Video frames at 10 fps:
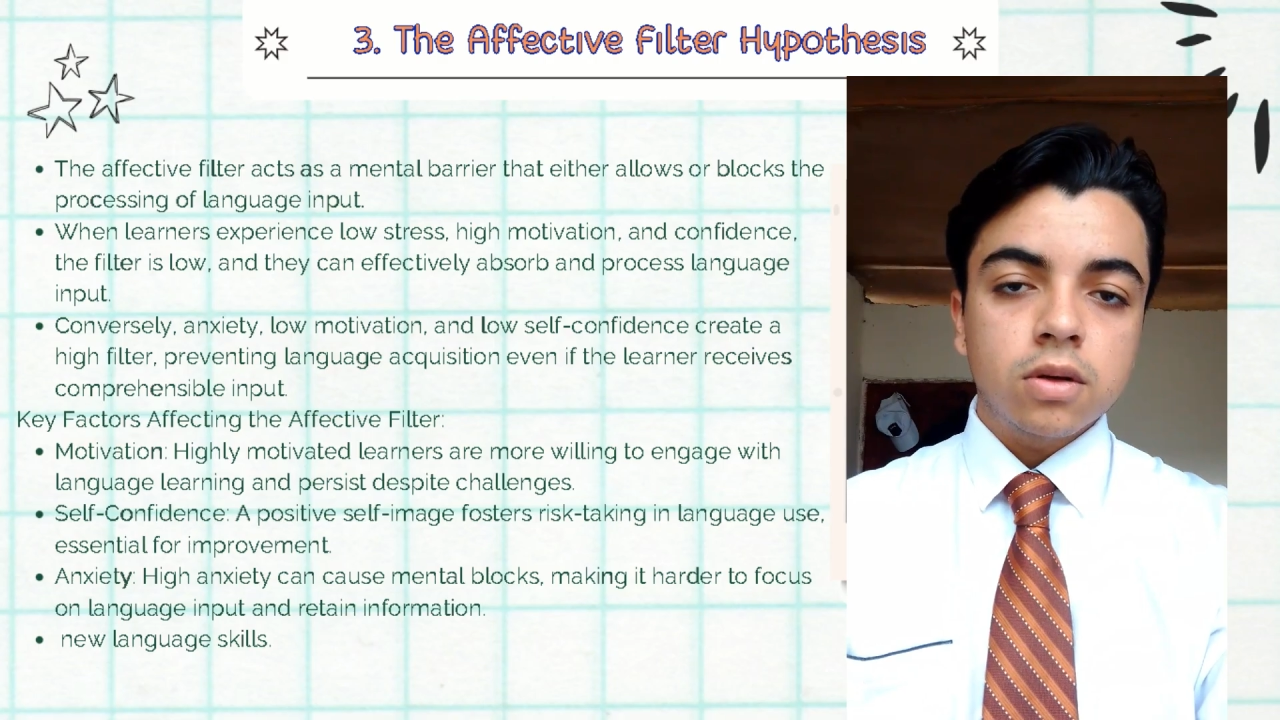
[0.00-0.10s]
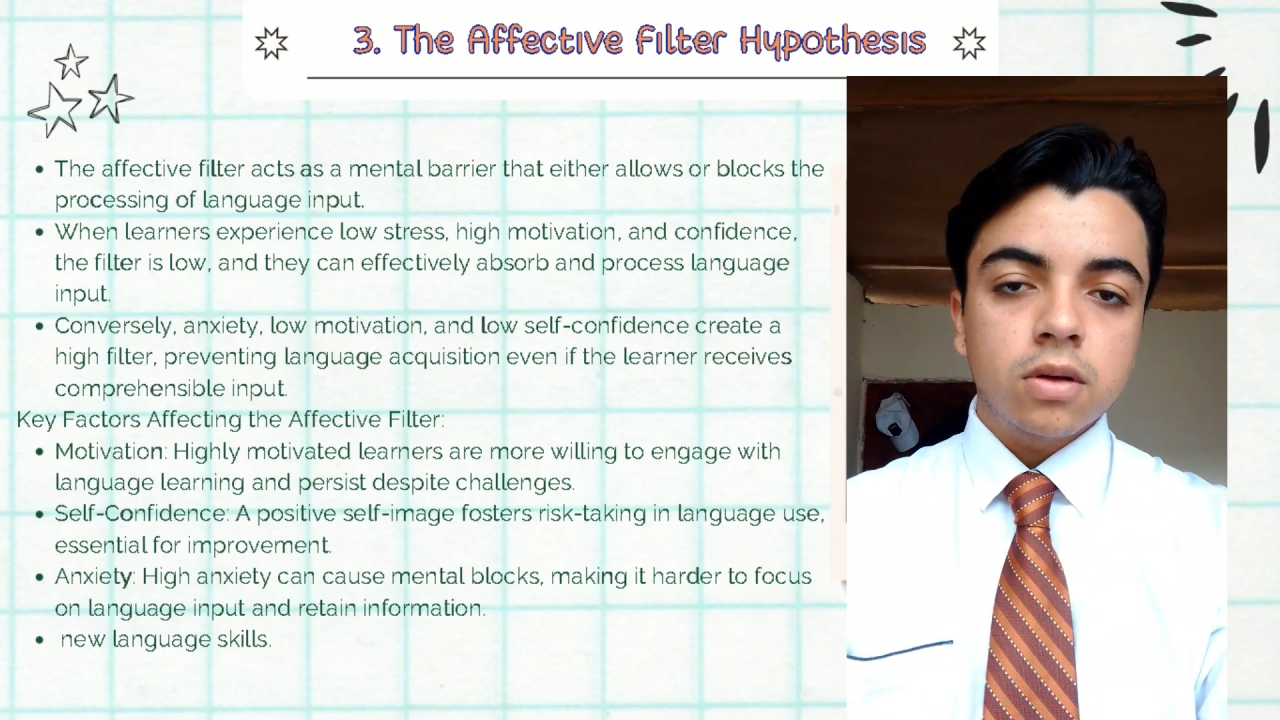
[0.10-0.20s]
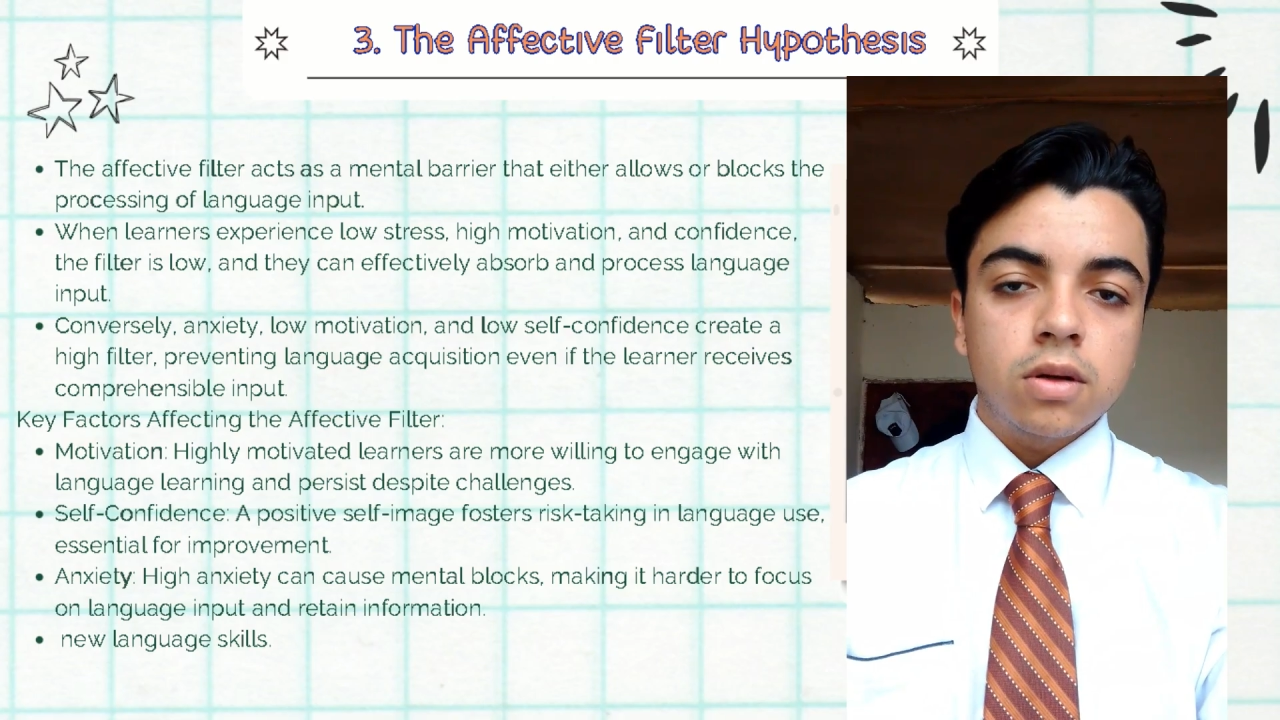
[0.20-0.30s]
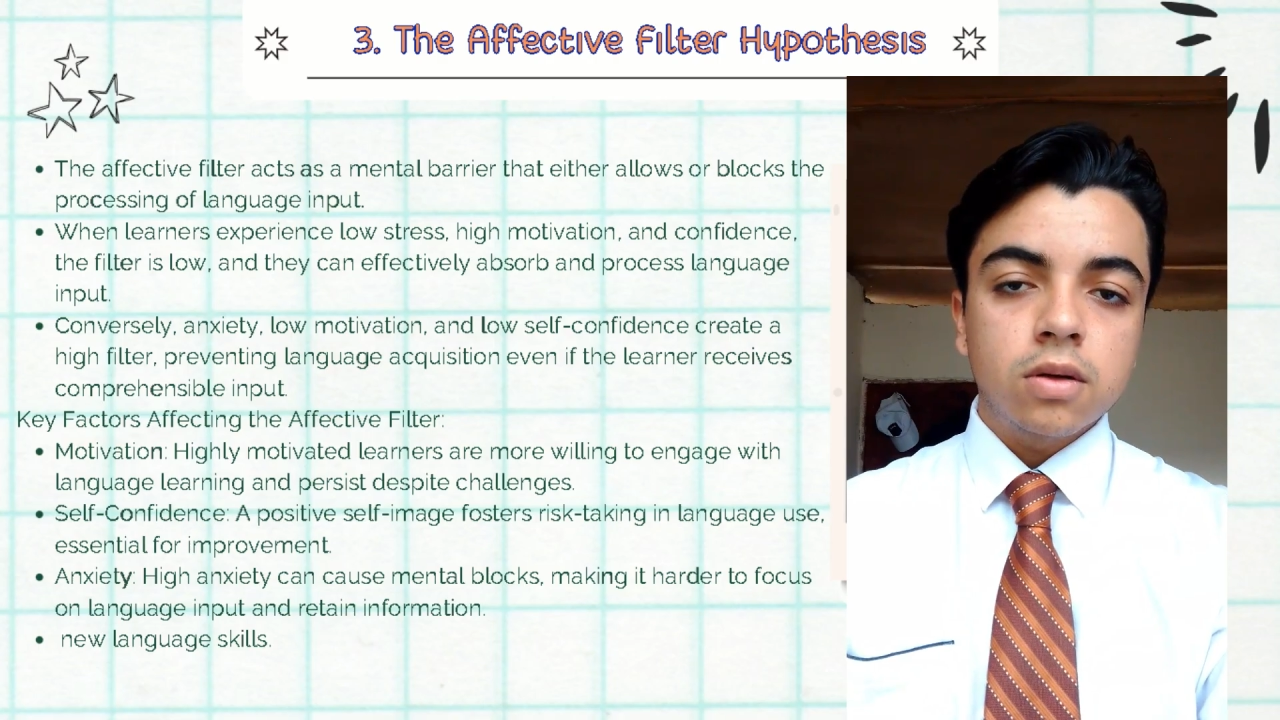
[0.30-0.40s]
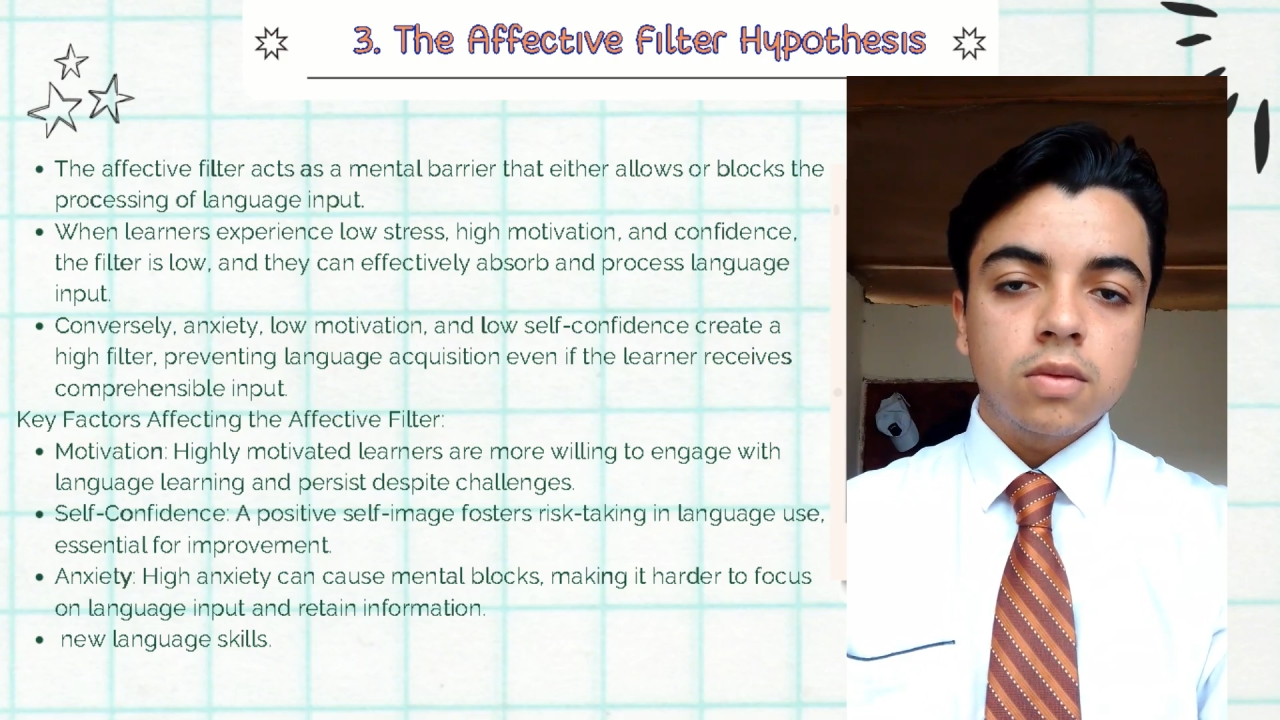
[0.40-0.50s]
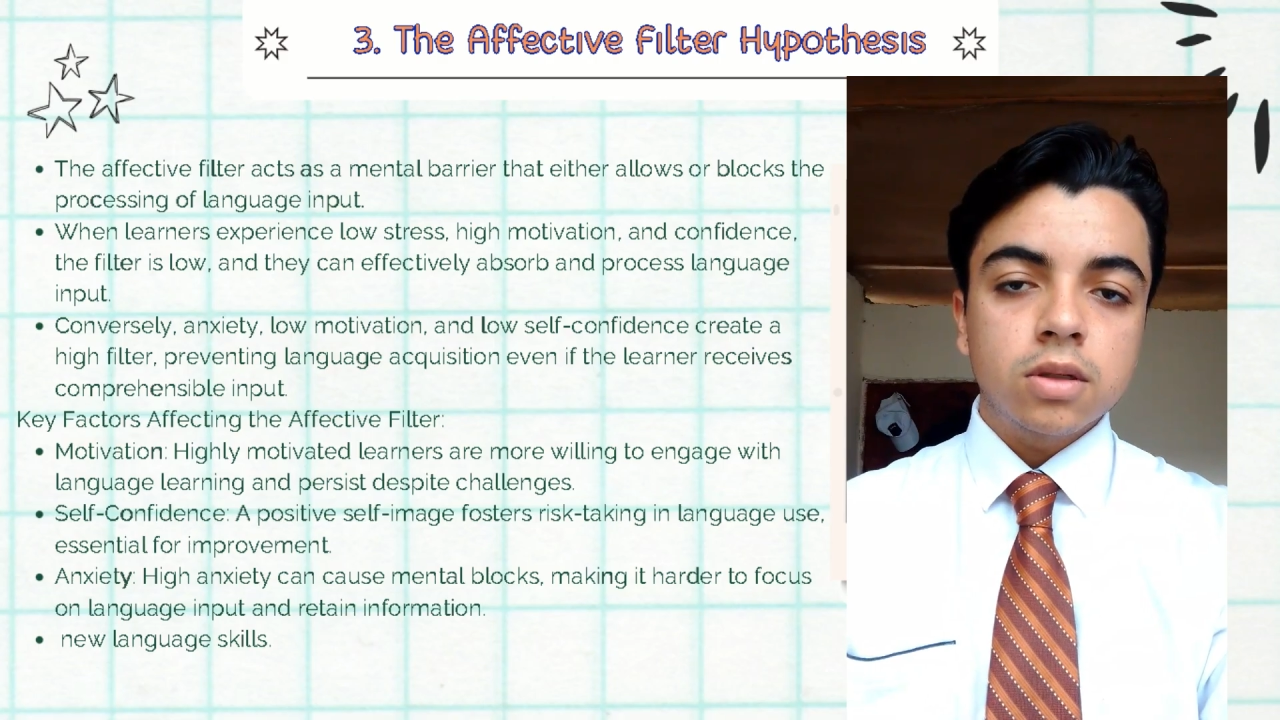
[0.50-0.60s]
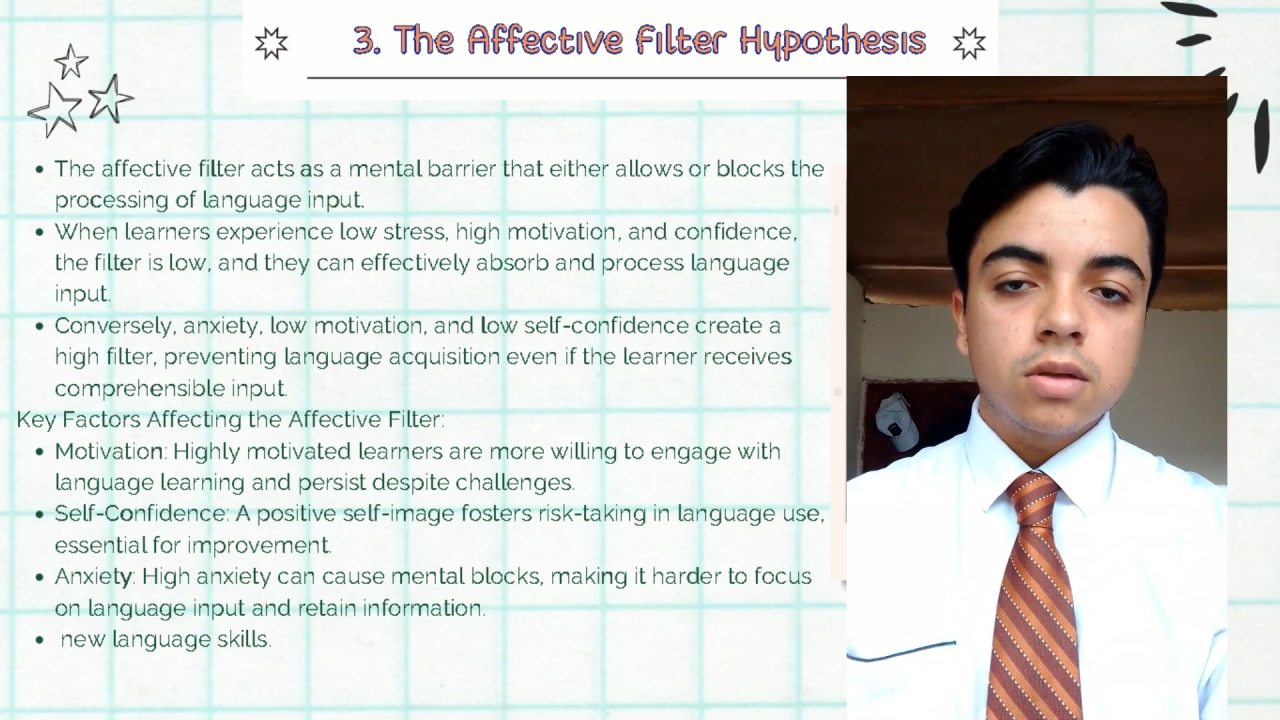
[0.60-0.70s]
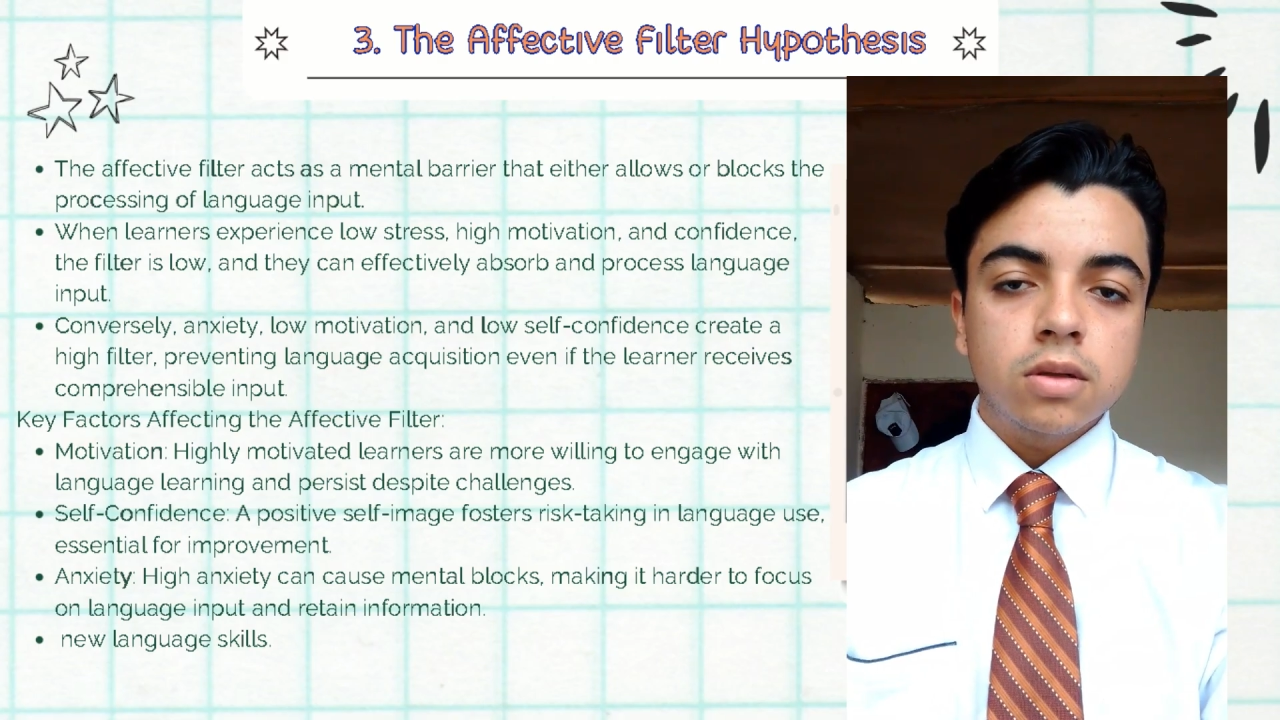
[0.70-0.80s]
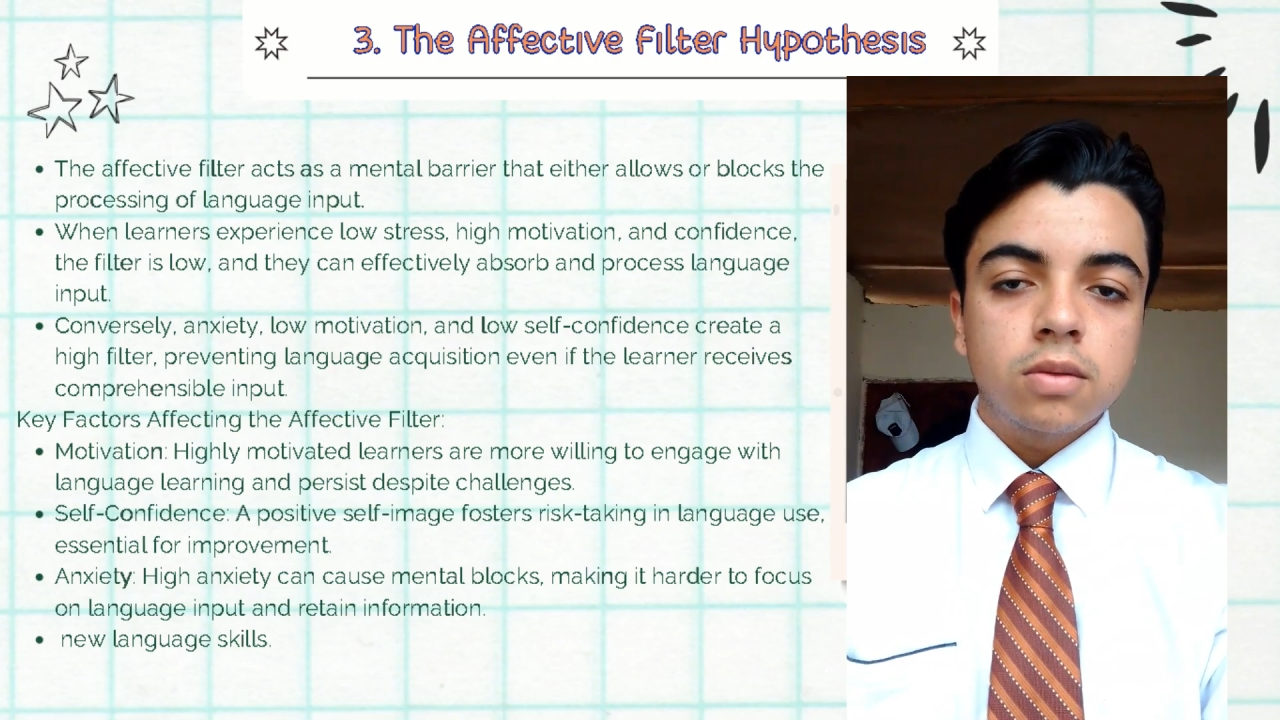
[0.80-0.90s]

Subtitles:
on language